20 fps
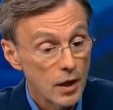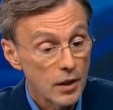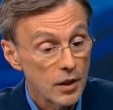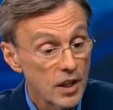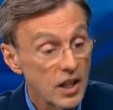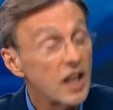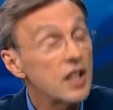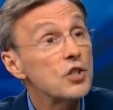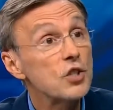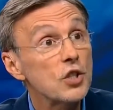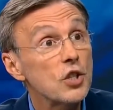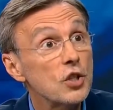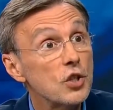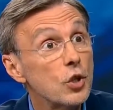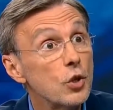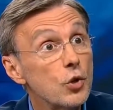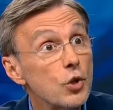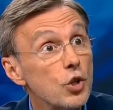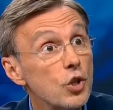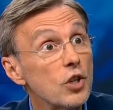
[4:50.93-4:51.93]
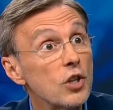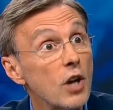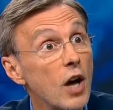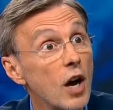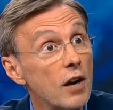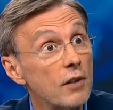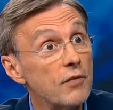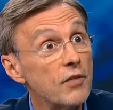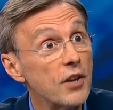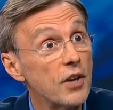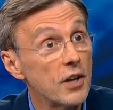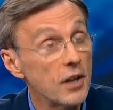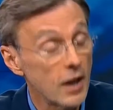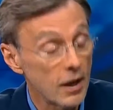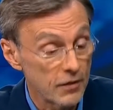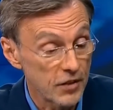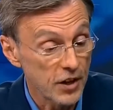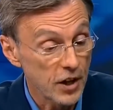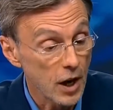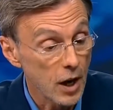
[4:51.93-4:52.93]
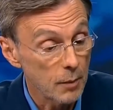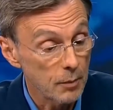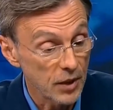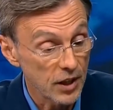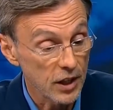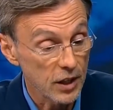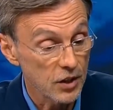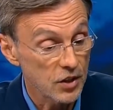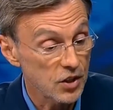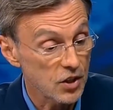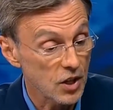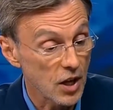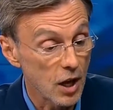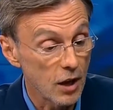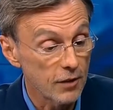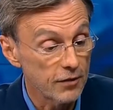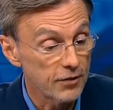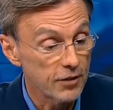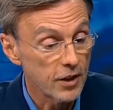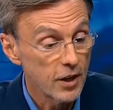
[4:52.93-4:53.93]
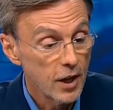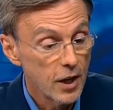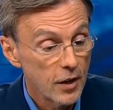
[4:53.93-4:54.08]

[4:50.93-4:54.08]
the institution of the, of the company itself,